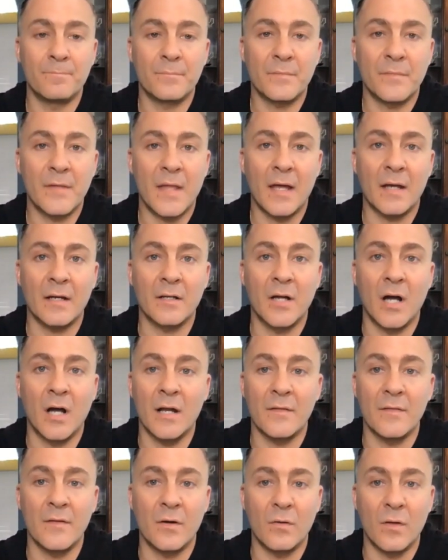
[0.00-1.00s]
had a God
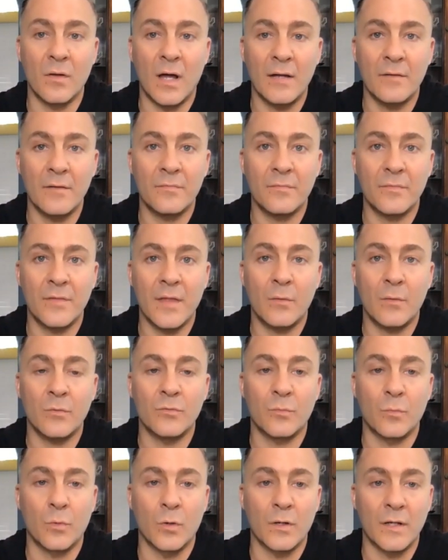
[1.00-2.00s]
in their life that
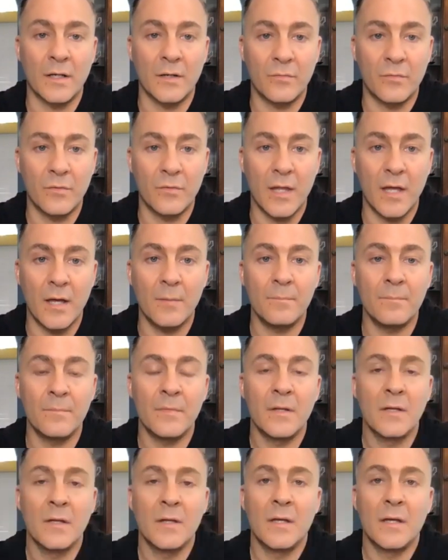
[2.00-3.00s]
was working for them.
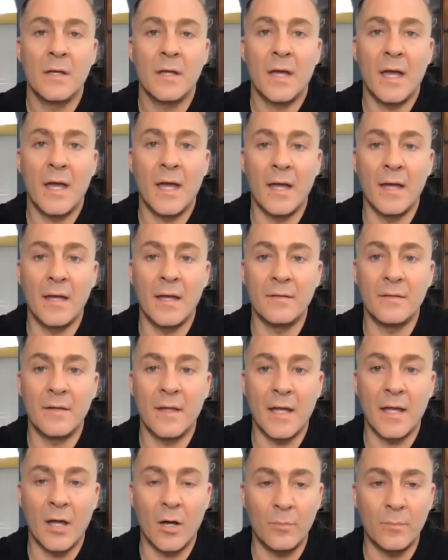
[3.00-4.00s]
And
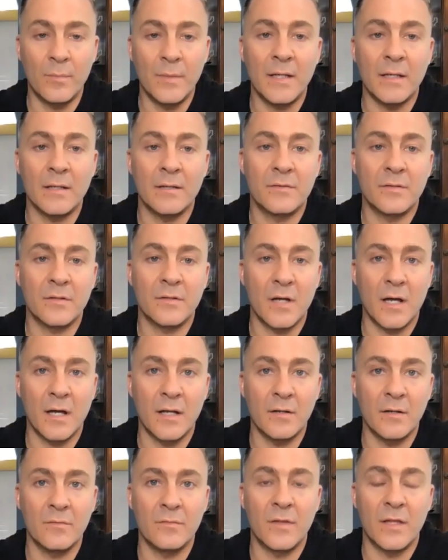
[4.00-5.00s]
they helped me
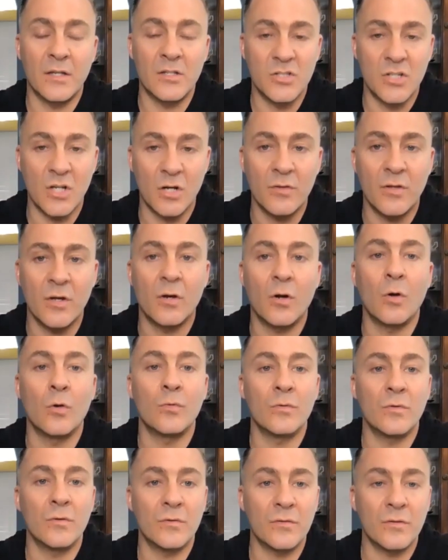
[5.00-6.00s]
to they shared their
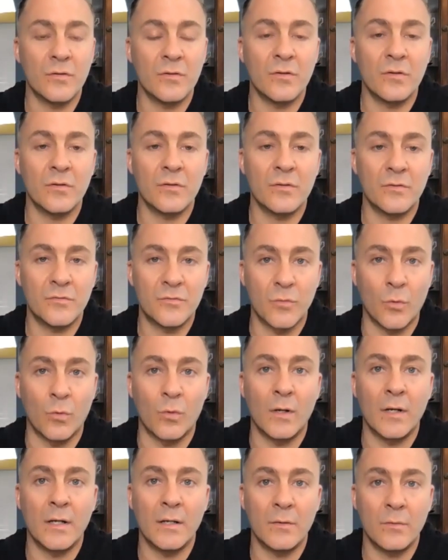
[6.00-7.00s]
own
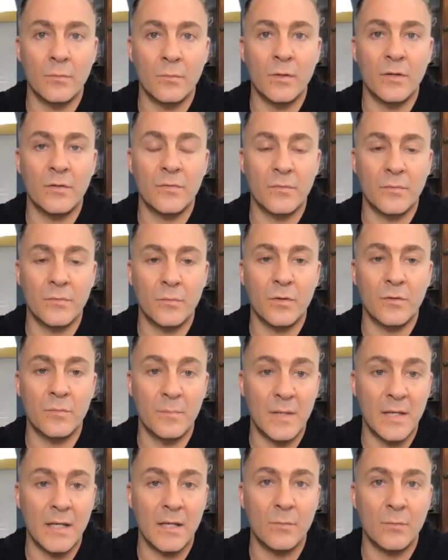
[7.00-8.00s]
story with
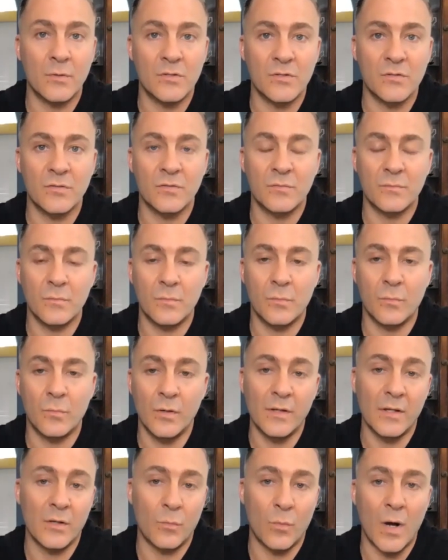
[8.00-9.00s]
me, which is
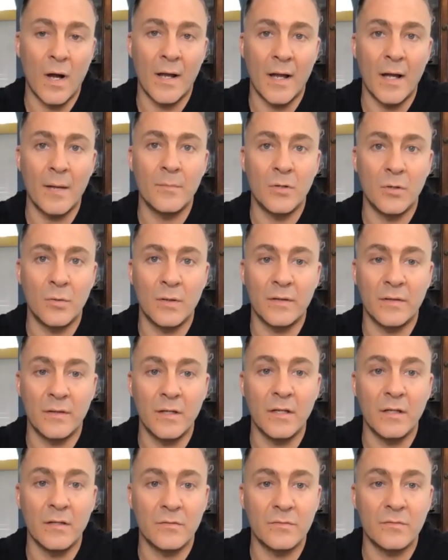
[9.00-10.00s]
really why I'm doing
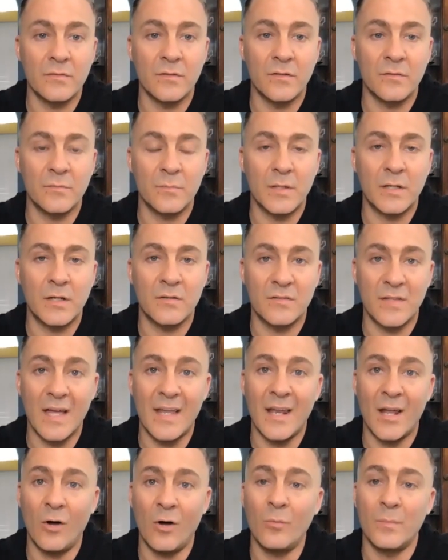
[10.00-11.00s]
this, is because that
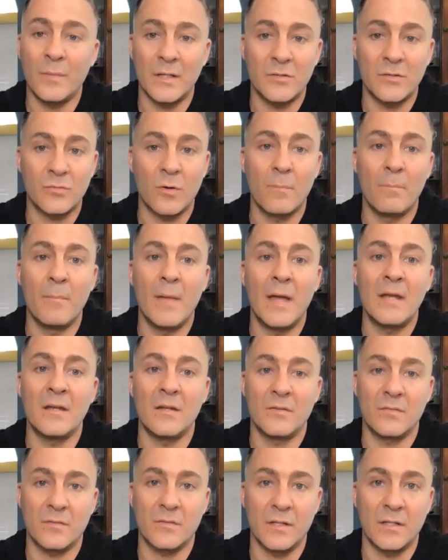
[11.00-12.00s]
helped me
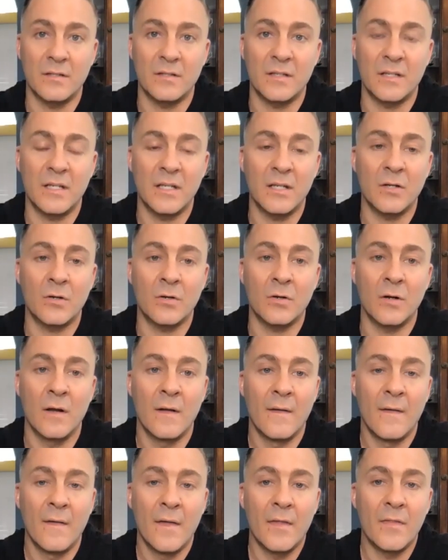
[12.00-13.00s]
tremendously to hear
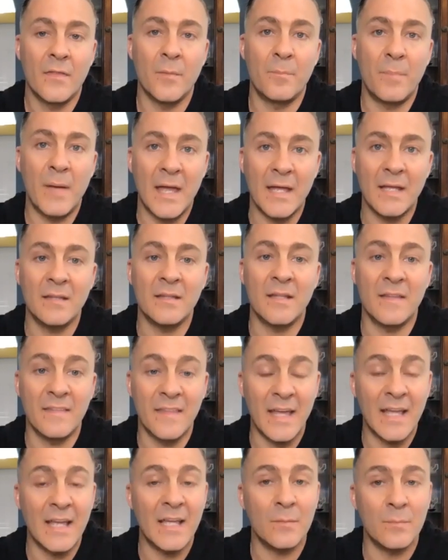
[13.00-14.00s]
the pain that
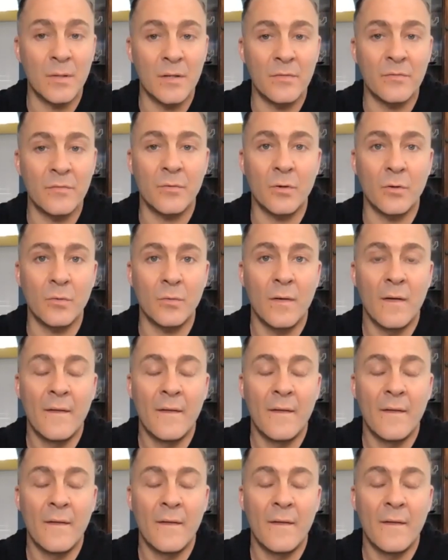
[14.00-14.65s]
they had been through.